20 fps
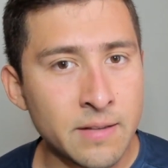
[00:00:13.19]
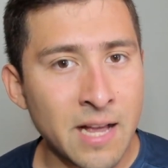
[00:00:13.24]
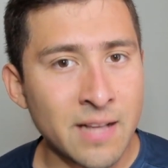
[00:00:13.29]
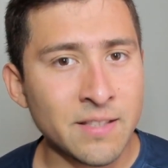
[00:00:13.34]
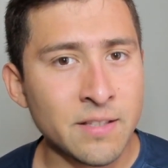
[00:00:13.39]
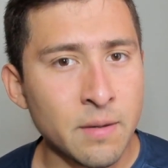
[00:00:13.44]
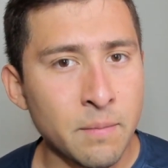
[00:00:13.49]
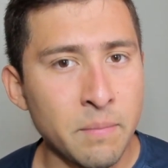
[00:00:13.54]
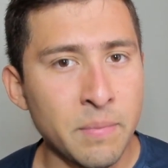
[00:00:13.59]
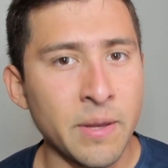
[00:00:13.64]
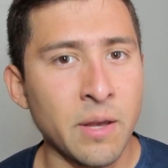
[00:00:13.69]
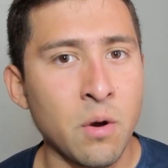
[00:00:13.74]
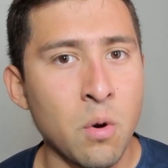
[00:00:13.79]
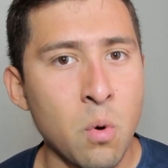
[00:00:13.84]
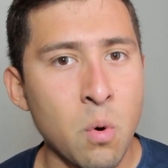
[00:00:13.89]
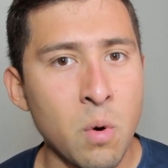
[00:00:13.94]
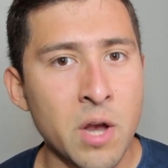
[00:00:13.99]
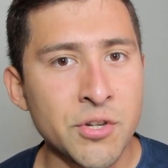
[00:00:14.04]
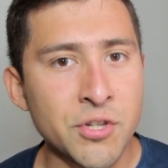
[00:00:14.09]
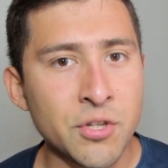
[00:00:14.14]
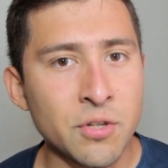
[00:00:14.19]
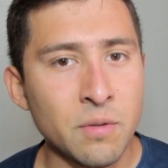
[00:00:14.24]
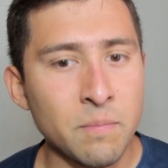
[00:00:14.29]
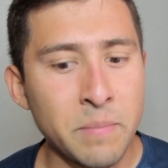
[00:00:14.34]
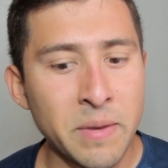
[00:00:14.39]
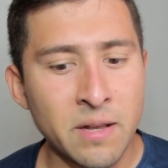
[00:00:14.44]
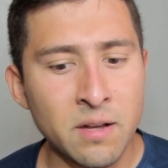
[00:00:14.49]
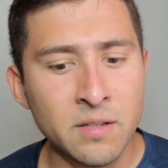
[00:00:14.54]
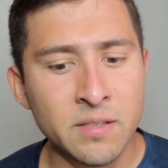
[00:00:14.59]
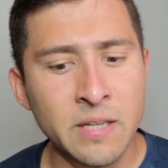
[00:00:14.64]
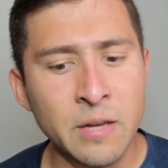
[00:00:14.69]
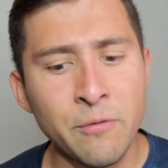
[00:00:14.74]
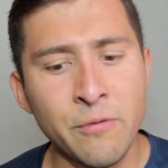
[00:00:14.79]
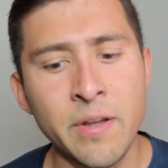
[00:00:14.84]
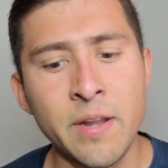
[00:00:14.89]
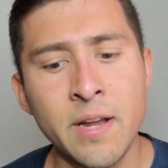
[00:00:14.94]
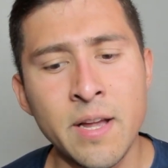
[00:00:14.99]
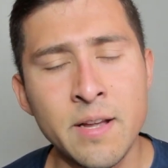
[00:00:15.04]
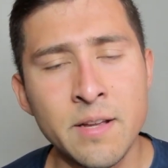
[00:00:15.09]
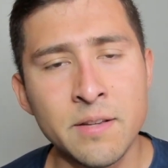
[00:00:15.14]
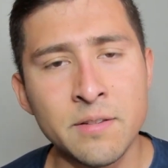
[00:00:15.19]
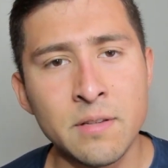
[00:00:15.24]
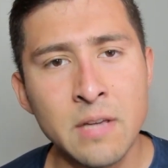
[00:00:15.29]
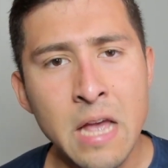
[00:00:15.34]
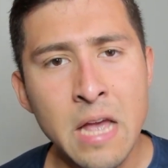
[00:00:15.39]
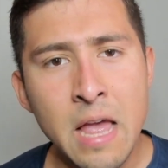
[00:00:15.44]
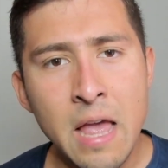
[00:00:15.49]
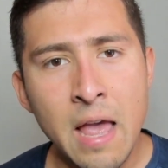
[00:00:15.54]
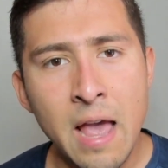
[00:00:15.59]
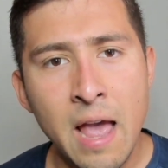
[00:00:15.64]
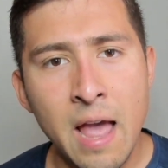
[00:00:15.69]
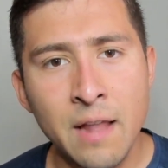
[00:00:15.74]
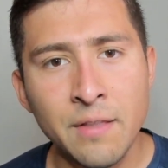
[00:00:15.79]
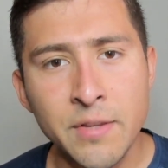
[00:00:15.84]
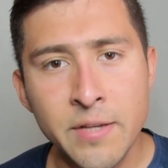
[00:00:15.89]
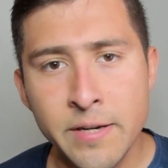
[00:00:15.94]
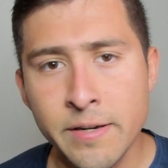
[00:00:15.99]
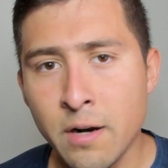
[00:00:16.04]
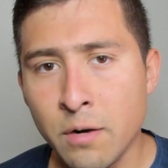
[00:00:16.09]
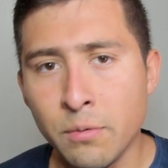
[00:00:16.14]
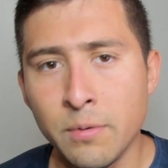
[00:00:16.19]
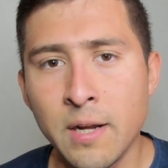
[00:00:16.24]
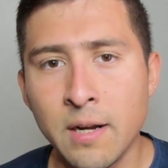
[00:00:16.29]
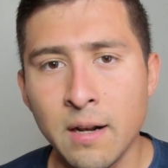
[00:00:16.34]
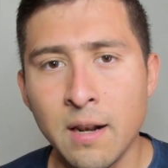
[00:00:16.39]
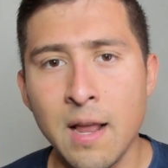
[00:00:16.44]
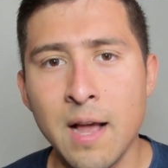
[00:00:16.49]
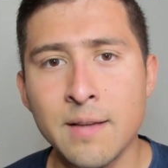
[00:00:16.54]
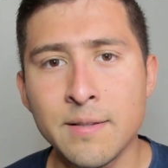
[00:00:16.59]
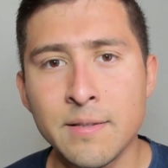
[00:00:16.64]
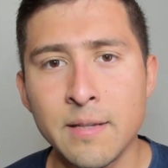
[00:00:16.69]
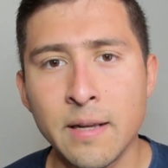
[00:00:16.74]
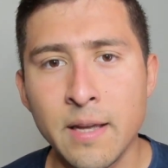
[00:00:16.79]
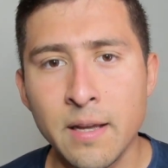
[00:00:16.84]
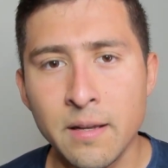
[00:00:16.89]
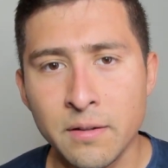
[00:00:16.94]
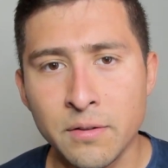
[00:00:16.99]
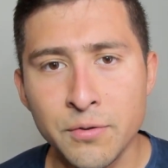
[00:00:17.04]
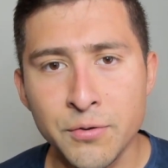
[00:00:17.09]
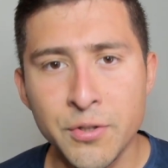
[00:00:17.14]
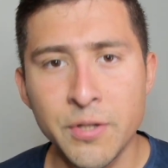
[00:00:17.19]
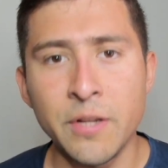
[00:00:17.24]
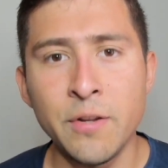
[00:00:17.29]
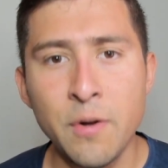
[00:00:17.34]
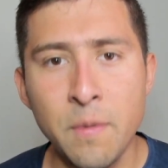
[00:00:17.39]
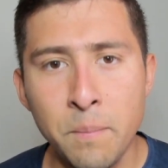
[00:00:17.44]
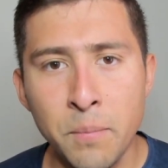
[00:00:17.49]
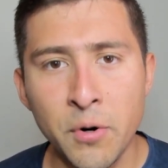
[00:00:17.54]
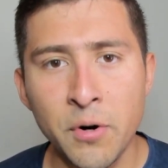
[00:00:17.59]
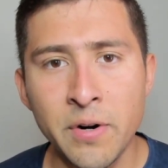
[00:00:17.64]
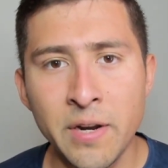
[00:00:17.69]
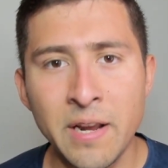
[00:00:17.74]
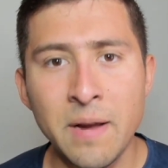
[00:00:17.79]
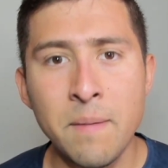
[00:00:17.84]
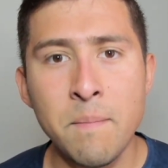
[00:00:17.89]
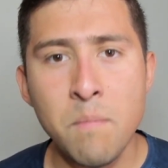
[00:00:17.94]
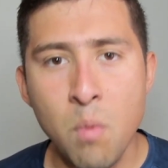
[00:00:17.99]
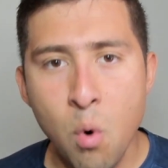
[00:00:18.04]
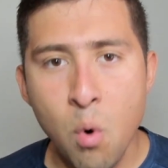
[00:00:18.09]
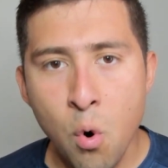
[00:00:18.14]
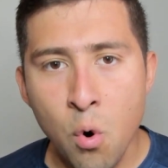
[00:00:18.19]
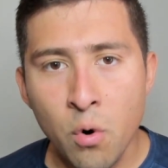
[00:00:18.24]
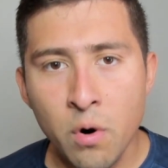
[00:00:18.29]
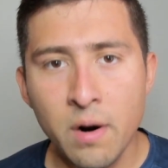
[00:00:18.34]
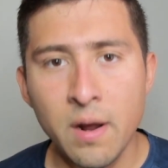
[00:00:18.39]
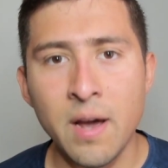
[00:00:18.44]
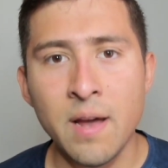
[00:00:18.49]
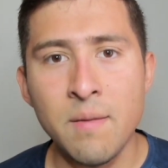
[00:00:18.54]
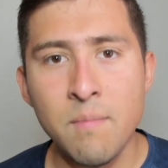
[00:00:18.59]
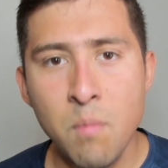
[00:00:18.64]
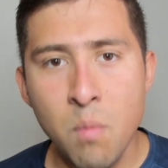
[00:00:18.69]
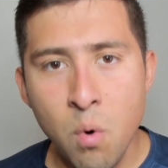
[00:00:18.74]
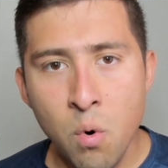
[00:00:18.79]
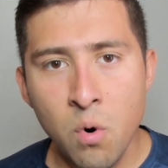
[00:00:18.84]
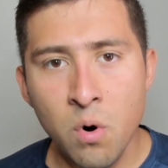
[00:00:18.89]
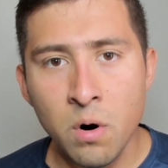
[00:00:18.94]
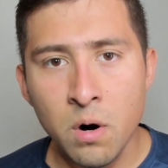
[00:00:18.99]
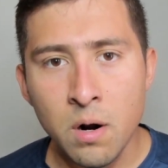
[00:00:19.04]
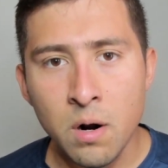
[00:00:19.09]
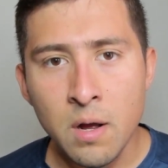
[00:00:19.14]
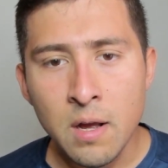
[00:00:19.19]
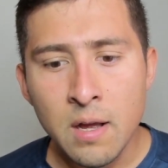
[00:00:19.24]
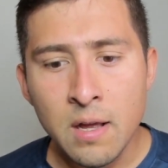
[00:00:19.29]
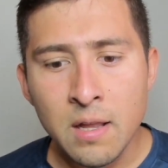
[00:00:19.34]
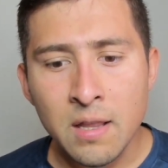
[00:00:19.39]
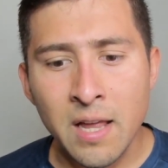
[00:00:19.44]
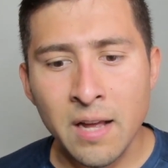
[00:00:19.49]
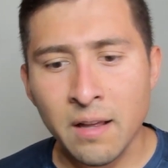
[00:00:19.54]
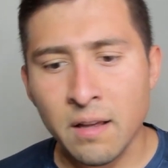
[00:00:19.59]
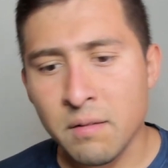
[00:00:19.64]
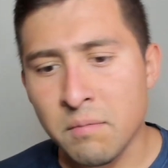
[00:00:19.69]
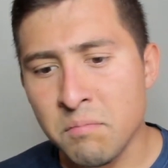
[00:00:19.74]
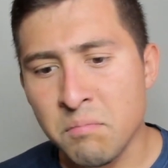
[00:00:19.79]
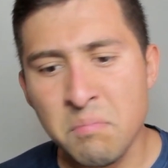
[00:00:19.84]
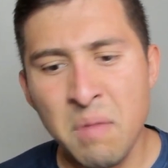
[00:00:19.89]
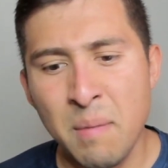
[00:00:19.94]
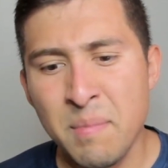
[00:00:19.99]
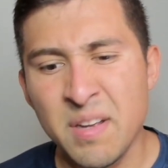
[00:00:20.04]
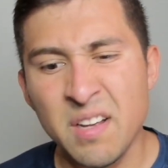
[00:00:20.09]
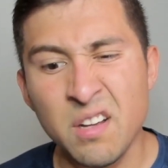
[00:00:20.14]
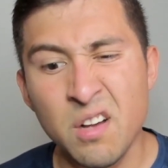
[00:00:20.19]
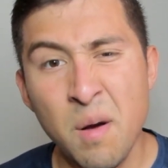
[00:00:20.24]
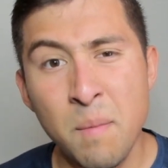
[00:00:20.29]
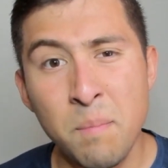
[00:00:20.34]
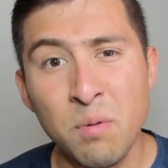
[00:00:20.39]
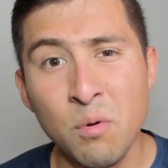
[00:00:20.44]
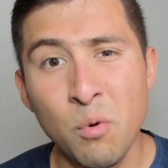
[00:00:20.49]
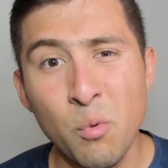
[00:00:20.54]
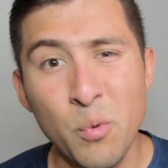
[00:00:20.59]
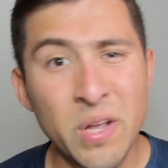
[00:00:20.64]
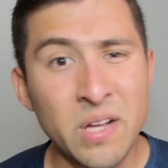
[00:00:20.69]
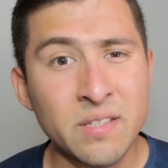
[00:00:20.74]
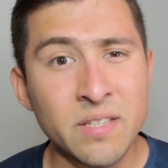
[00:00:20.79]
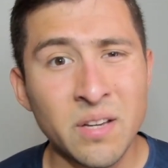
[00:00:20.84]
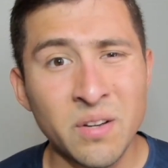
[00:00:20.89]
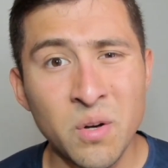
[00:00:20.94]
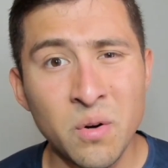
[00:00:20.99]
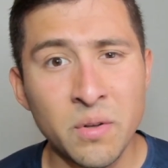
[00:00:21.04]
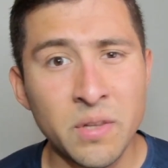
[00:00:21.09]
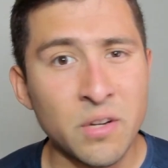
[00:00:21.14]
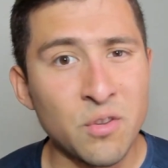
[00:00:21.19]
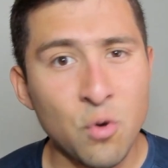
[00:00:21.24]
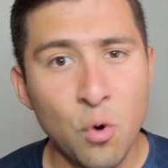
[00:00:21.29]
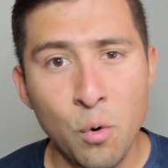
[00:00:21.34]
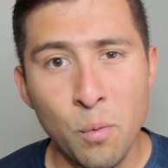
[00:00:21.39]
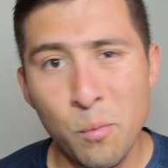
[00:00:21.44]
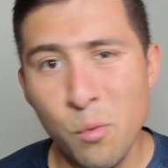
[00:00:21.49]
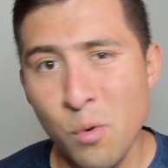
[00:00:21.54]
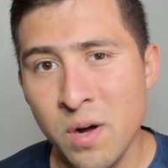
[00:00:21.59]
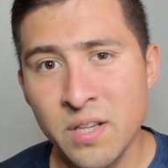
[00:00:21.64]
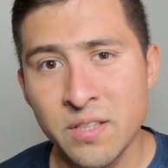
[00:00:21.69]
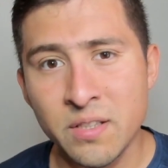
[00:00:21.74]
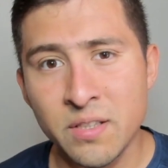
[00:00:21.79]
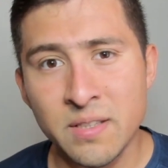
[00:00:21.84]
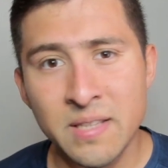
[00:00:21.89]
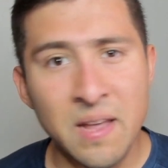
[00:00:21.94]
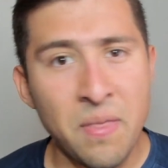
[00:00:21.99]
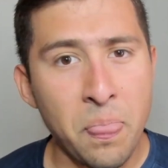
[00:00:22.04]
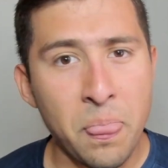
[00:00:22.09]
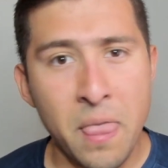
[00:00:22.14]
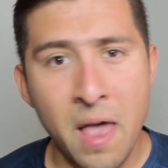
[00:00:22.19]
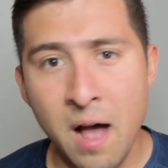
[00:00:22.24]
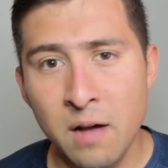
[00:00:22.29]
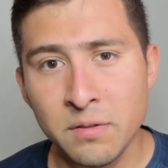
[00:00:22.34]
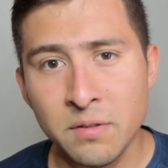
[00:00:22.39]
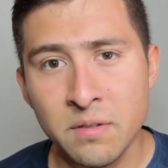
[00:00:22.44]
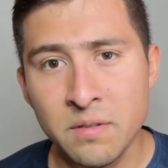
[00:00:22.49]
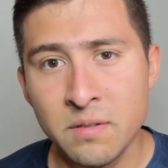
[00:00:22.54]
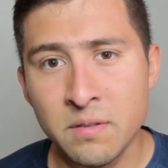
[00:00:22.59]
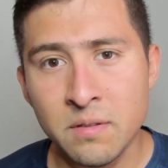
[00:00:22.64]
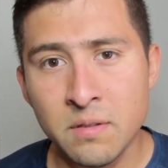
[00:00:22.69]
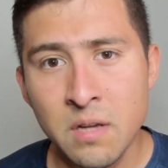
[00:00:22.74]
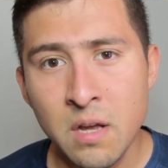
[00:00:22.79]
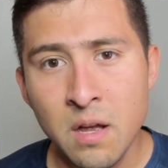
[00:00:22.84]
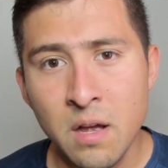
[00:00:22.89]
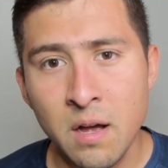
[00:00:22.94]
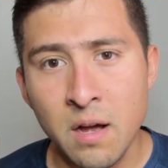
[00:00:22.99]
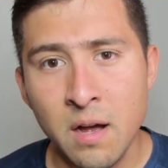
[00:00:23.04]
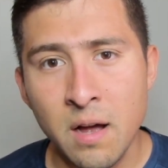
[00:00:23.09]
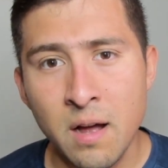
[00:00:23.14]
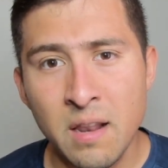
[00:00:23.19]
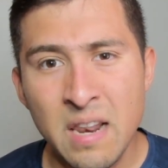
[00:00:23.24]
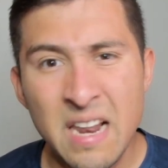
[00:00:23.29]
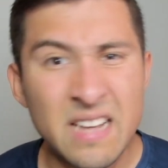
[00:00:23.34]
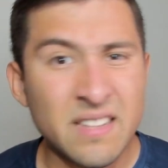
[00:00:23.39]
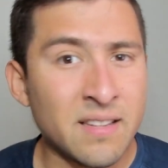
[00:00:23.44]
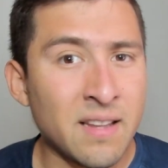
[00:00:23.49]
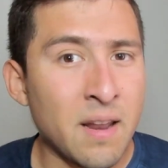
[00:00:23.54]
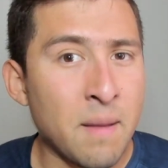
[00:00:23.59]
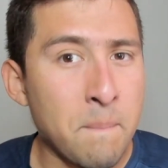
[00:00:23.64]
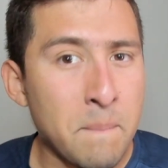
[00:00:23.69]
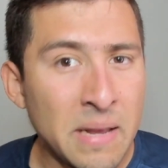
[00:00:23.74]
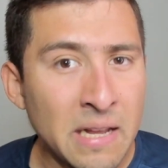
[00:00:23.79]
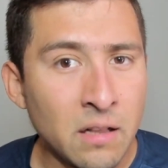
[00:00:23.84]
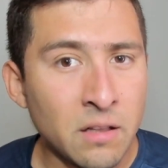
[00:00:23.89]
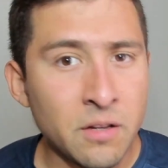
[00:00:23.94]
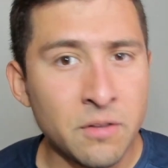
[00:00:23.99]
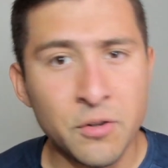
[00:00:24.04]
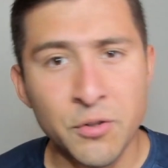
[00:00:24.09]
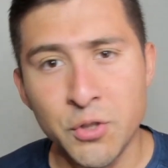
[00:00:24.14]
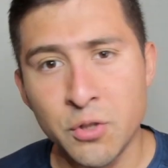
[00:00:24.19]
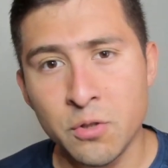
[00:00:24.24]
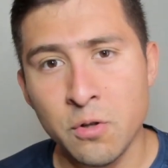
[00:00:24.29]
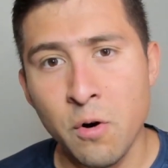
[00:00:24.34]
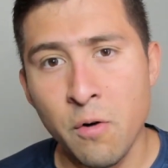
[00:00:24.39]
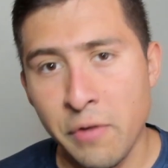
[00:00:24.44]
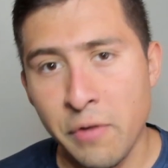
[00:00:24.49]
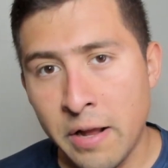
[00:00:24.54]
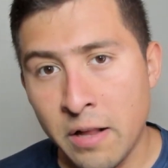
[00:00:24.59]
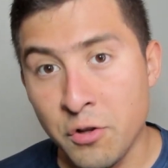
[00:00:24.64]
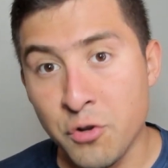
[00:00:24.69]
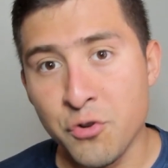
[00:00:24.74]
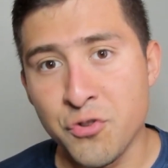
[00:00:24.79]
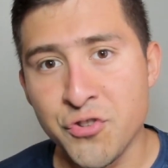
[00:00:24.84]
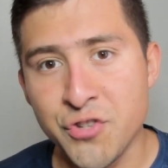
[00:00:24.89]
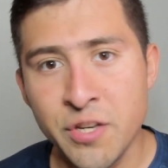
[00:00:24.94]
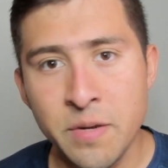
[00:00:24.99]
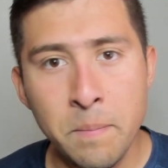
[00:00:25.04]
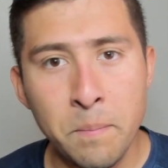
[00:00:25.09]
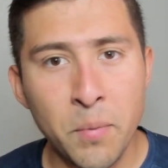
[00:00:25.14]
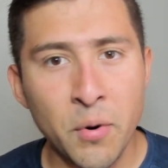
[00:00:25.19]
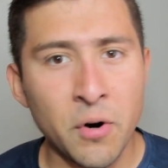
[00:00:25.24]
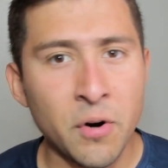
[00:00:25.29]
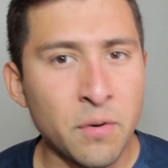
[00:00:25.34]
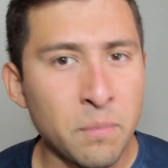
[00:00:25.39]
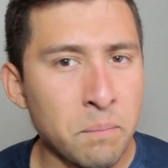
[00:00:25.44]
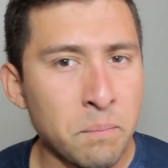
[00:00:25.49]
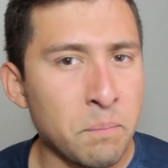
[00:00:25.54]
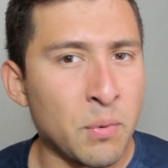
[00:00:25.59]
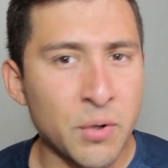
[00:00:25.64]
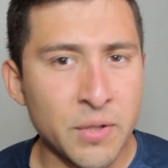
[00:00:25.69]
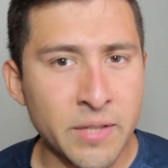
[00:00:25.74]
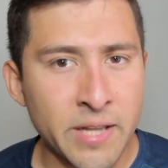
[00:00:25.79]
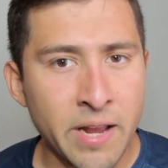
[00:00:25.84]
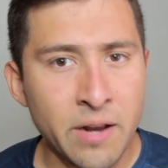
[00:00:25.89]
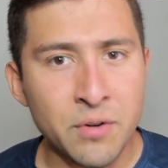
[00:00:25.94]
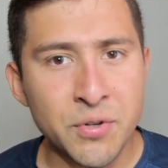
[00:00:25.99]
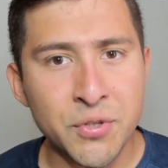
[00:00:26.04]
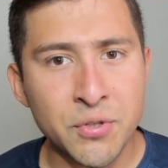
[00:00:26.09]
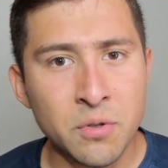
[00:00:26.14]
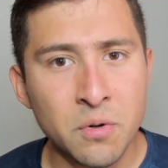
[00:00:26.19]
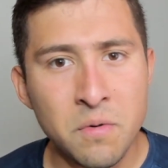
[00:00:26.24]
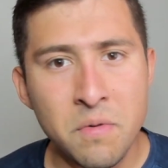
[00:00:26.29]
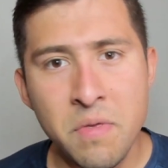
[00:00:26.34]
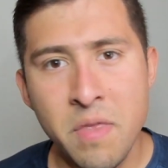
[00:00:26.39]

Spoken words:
That's a big question, because if it is, and Terra Luna Classic can continue burning more and more, like, I mean, a couple of weeks ago, the norm was 10,000, less than a million or so of LUNC burned per day or so.